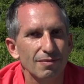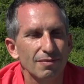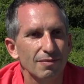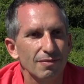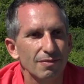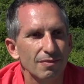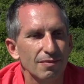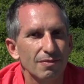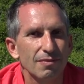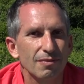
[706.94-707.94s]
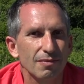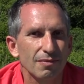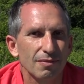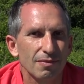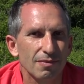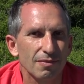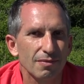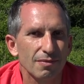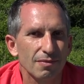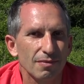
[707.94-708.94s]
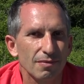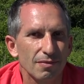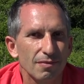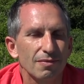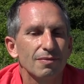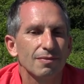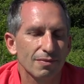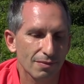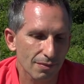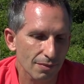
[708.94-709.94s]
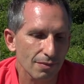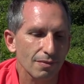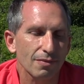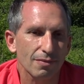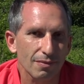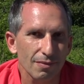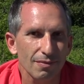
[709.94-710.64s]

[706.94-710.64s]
The person shown says nothing.